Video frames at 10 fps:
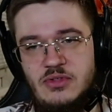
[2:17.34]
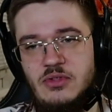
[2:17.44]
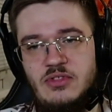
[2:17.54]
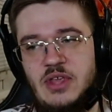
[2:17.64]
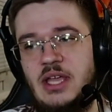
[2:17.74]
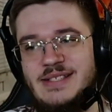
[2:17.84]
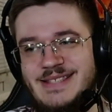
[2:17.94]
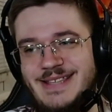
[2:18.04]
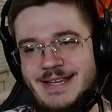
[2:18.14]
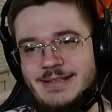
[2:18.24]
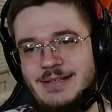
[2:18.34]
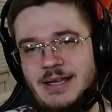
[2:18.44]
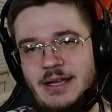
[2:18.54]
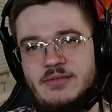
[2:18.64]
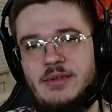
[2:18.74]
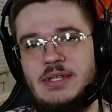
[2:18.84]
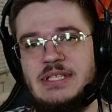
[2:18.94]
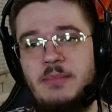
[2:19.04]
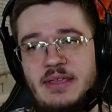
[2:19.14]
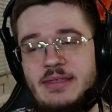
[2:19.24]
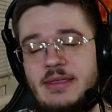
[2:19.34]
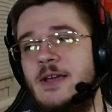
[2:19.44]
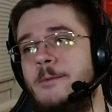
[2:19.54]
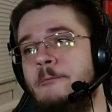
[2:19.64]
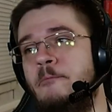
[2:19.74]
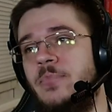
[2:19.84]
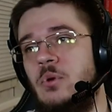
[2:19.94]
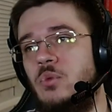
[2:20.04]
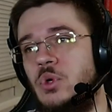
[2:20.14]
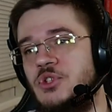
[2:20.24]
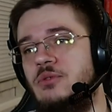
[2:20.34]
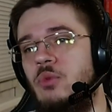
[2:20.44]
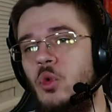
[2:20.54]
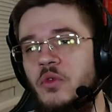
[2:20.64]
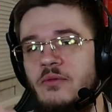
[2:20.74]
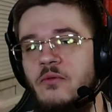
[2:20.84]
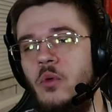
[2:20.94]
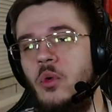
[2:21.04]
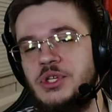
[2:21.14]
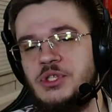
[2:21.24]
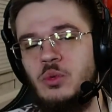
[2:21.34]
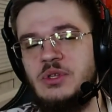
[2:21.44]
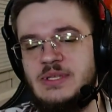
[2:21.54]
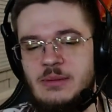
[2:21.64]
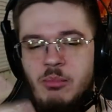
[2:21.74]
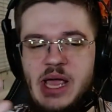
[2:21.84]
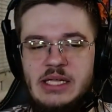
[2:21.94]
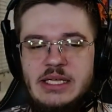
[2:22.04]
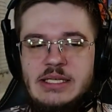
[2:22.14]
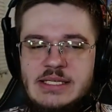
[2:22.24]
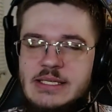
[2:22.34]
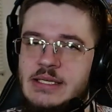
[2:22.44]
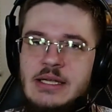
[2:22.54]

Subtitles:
thinks that Erwin Smith was the moving force, was the balancing